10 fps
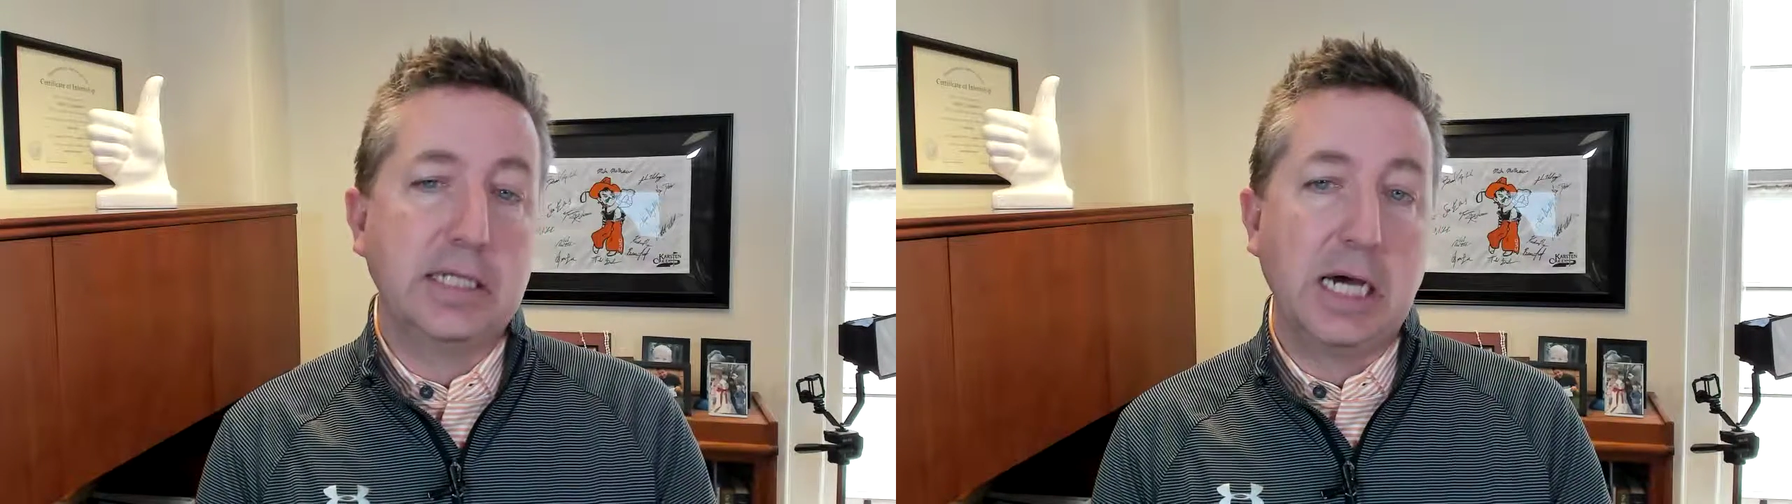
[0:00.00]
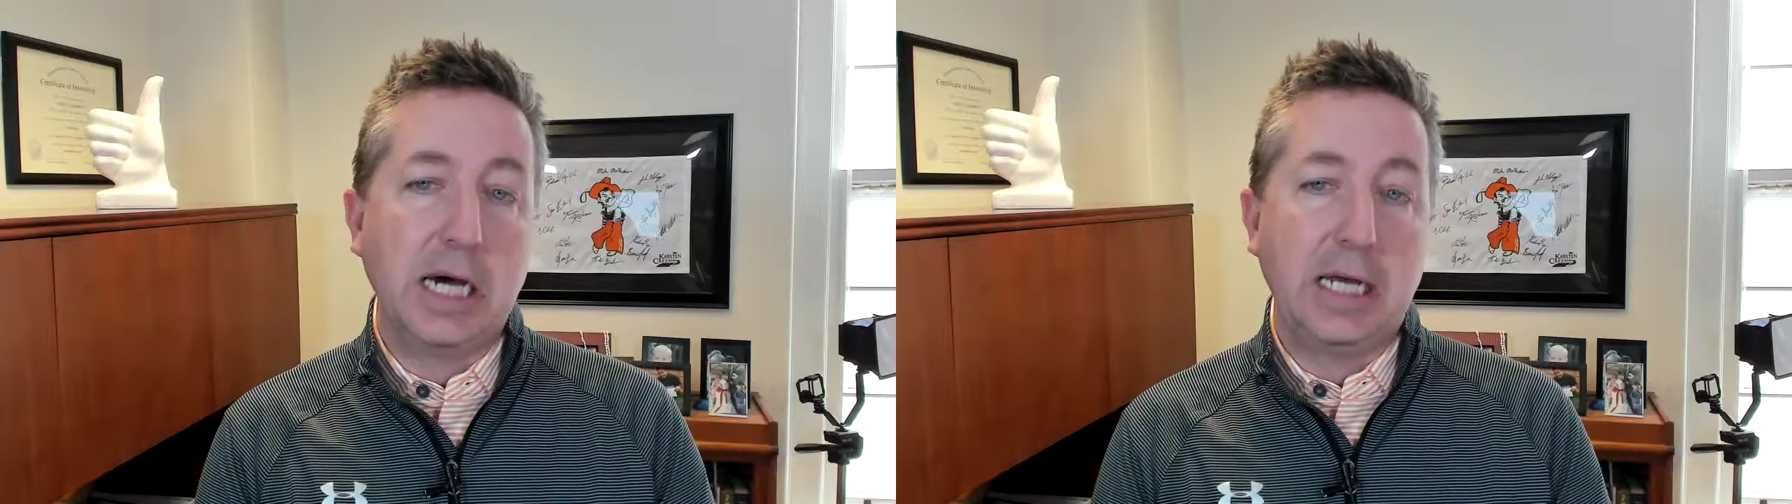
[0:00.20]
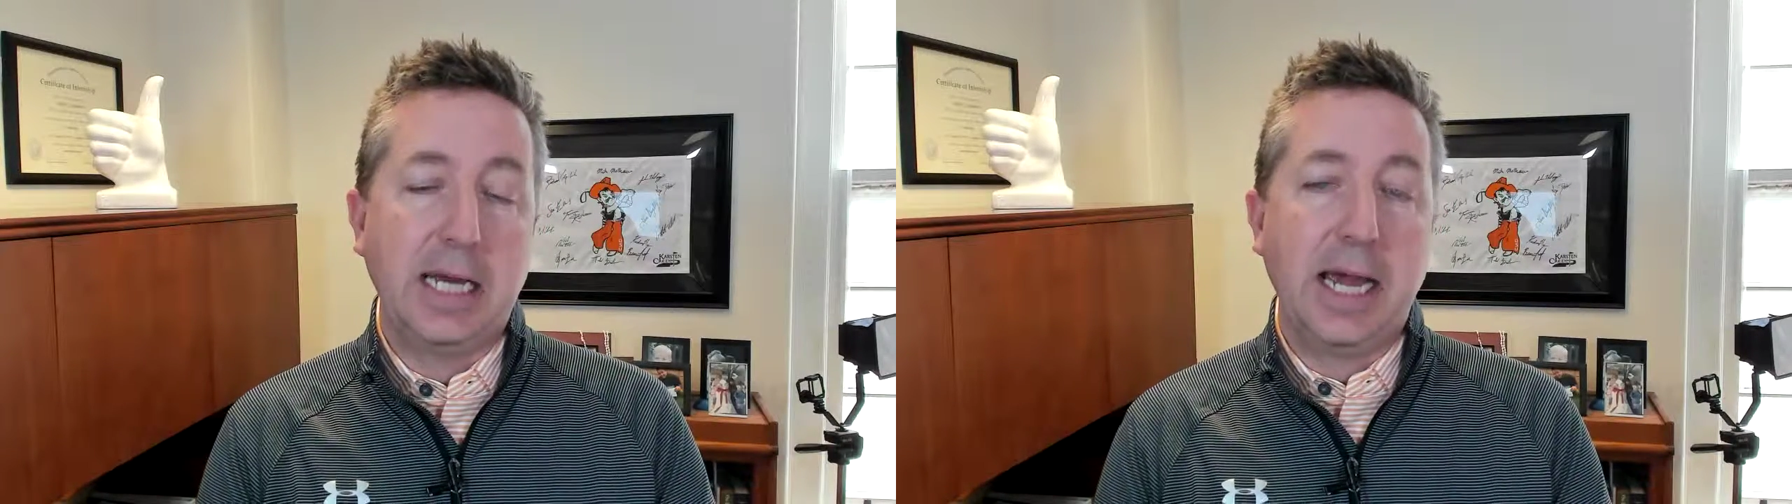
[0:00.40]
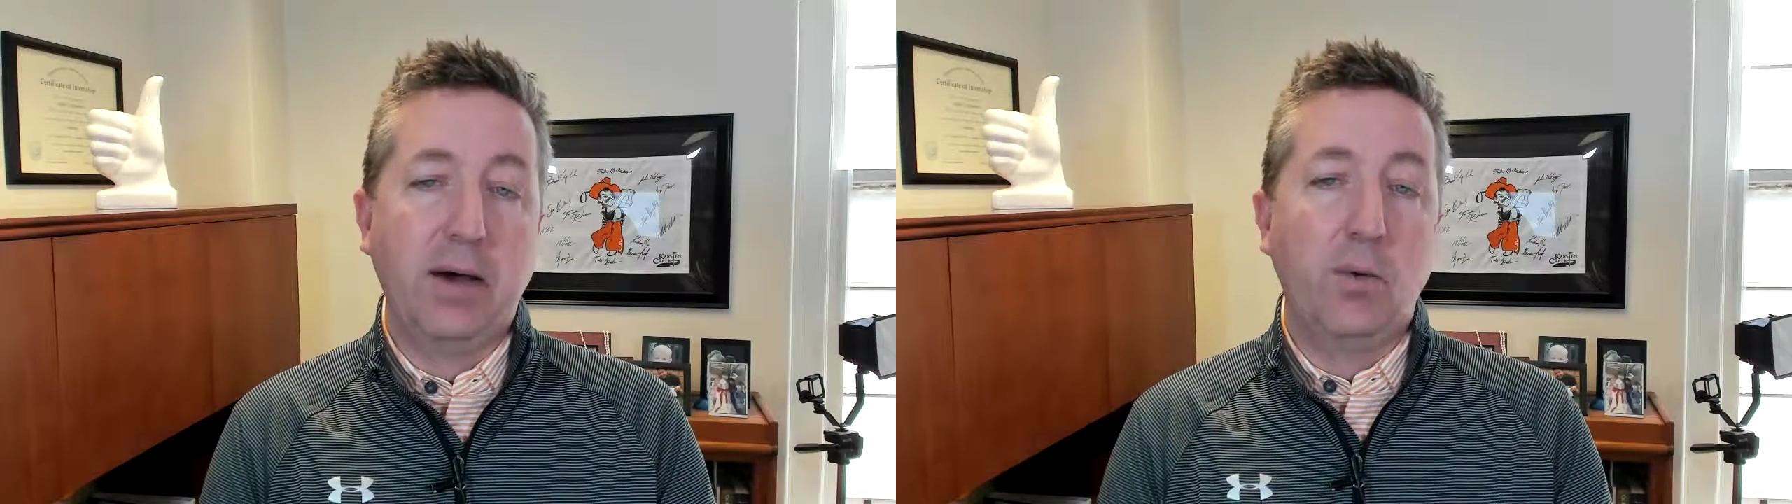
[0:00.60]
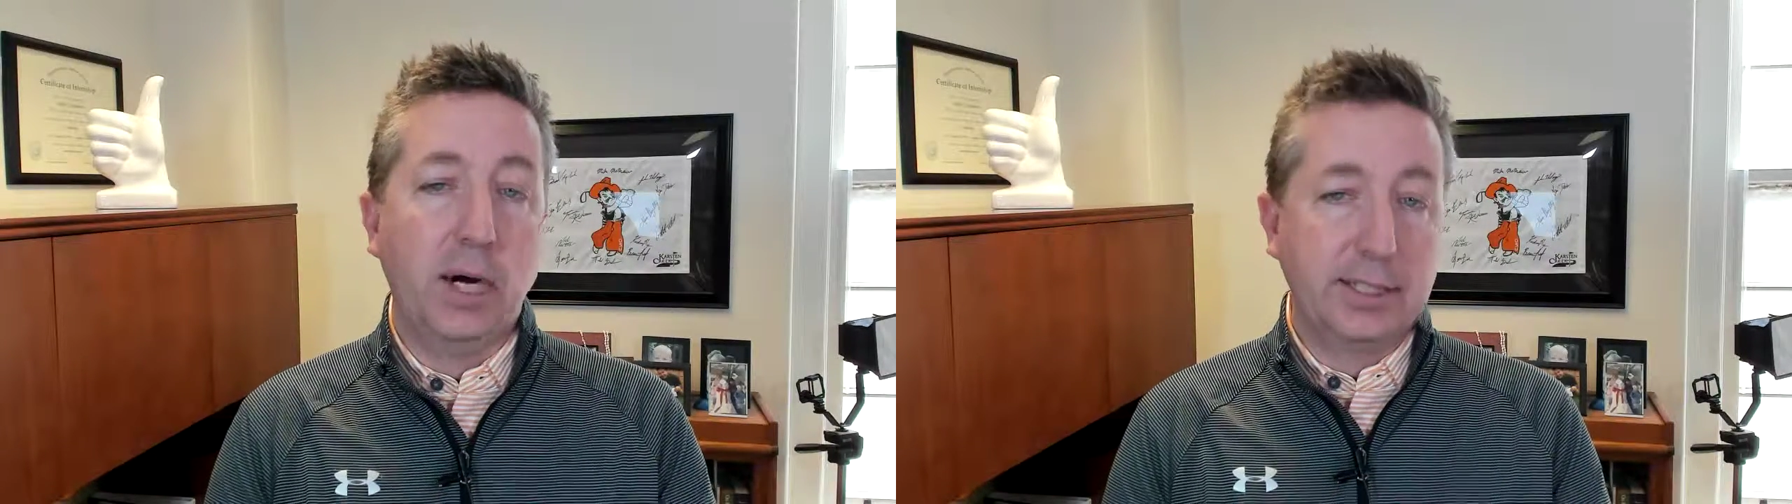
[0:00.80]
done
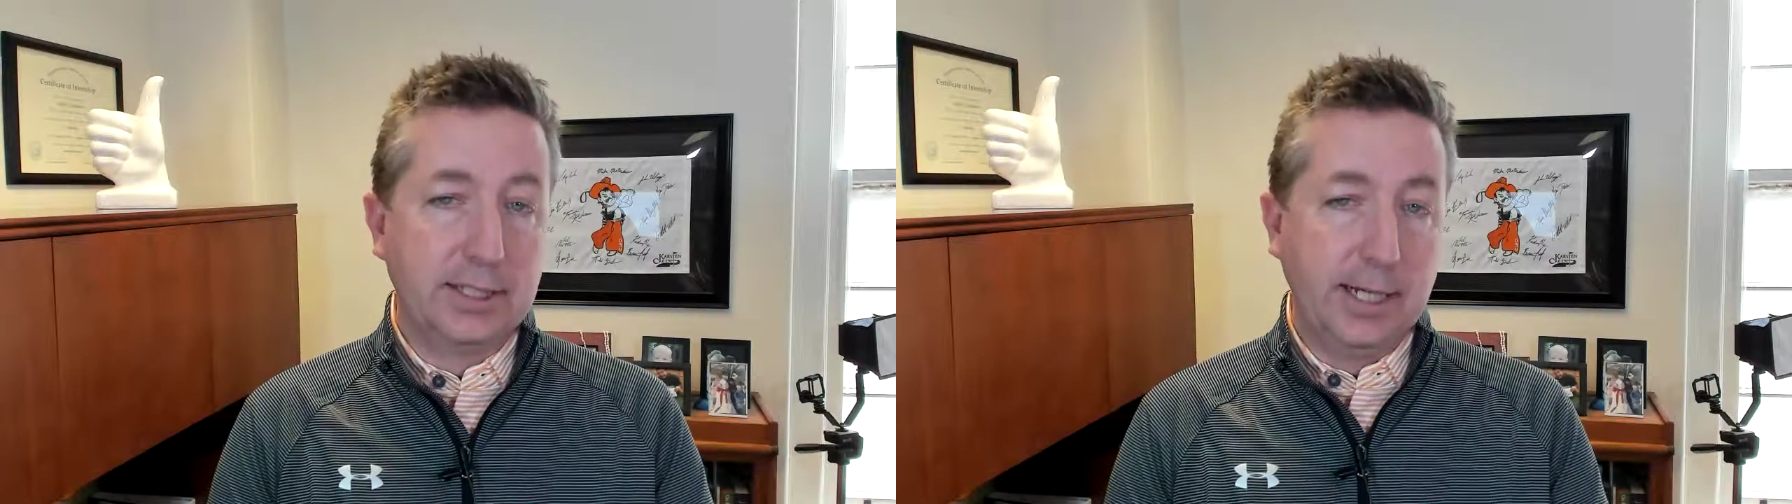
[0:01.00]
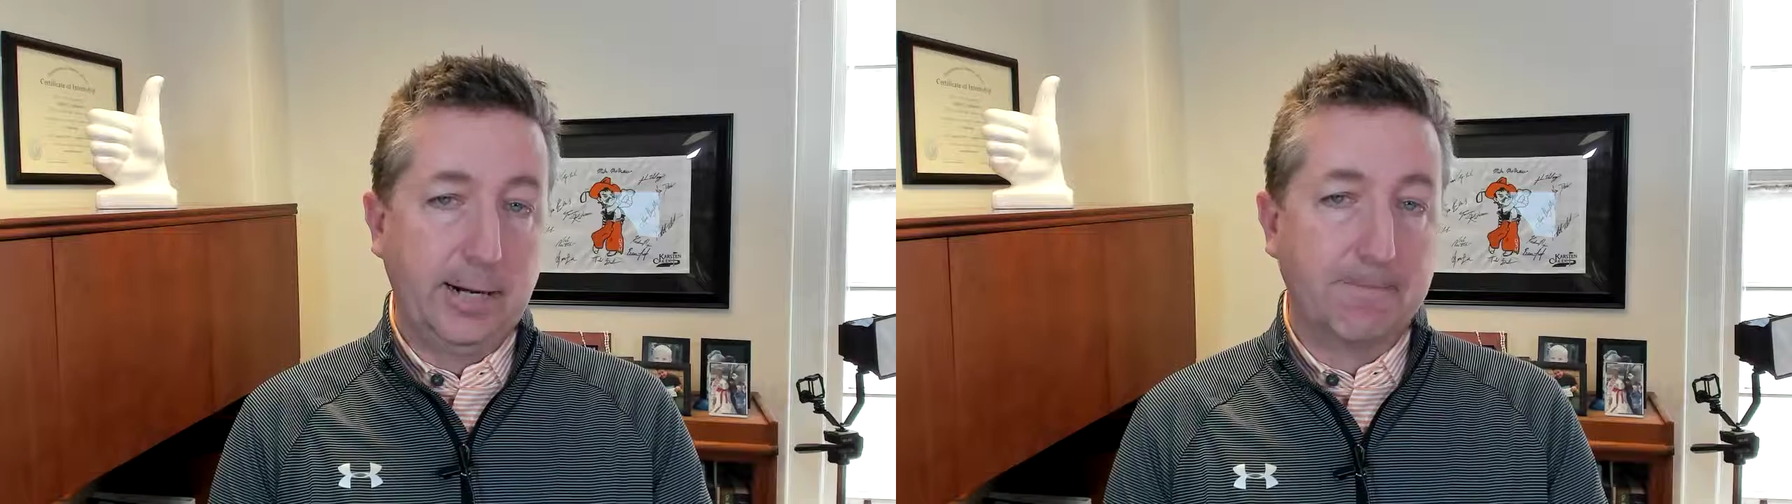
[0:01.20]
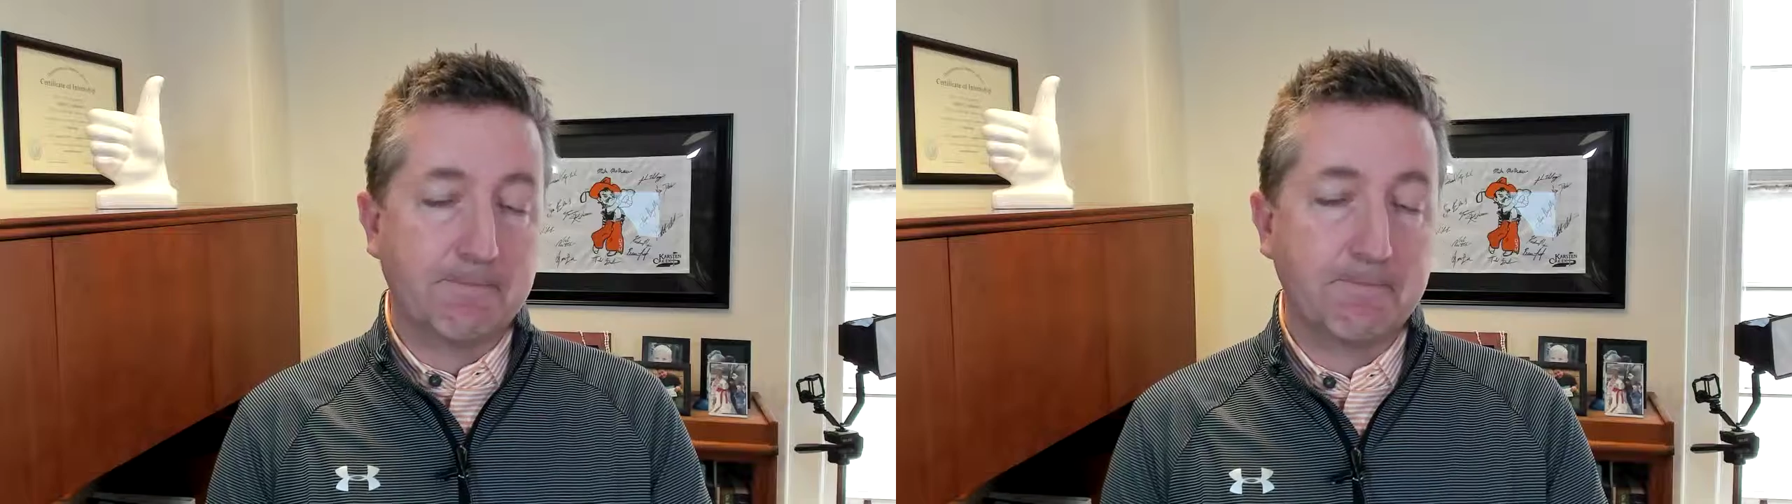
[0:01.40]
at once there.